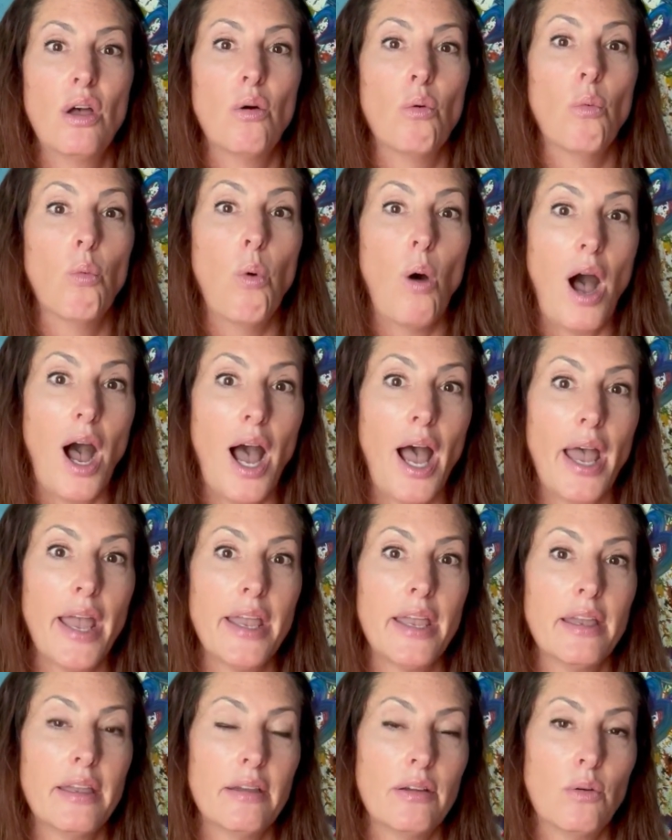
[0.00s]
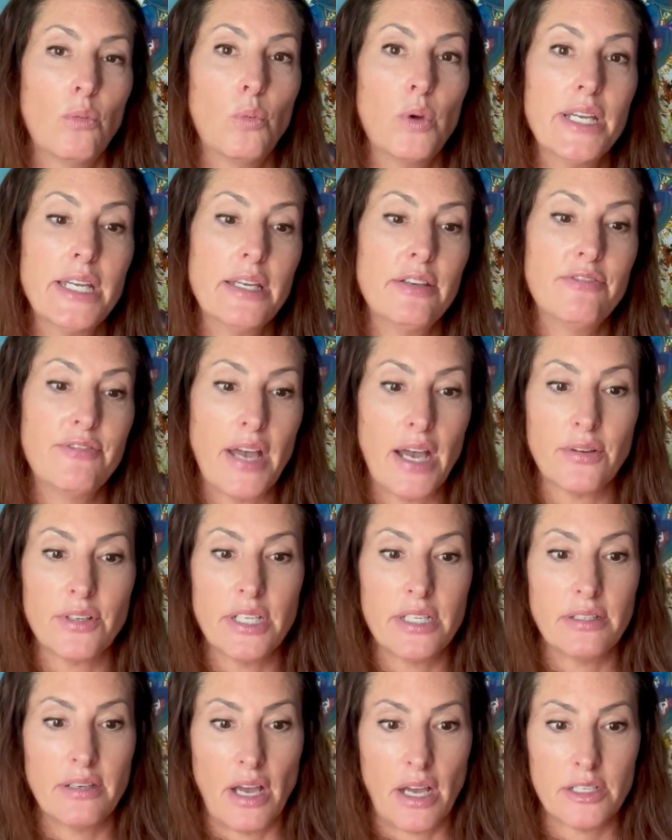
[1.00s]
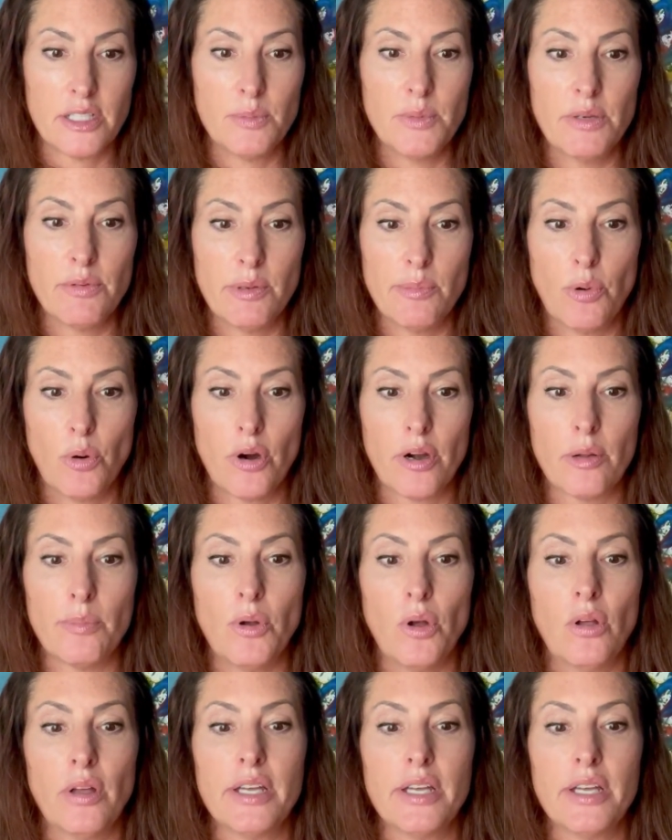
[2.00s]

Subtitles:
why we found it not to be reportable.